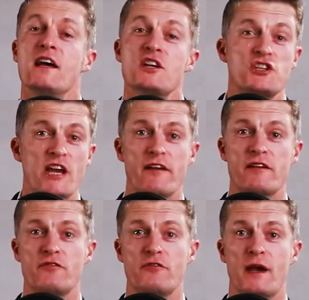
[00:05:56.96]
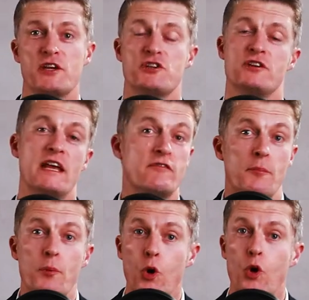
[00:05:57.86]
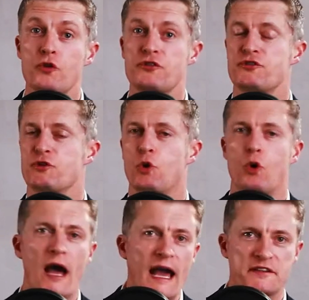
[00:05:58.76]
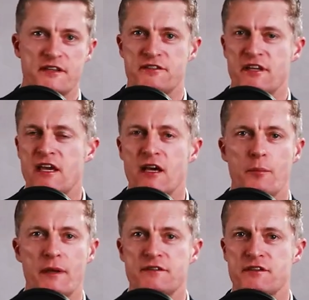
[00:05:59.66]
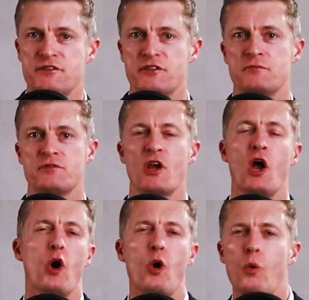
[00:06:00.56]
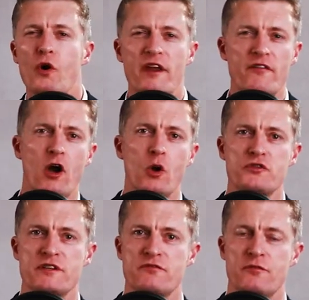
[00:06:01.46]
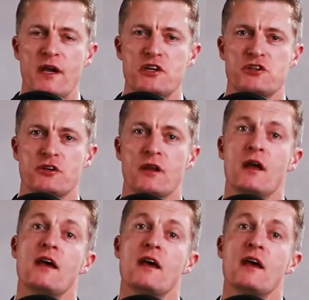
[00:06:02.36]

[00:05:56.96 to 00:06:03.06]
Sharing information in reports or access to ERP systems or whatever holds the information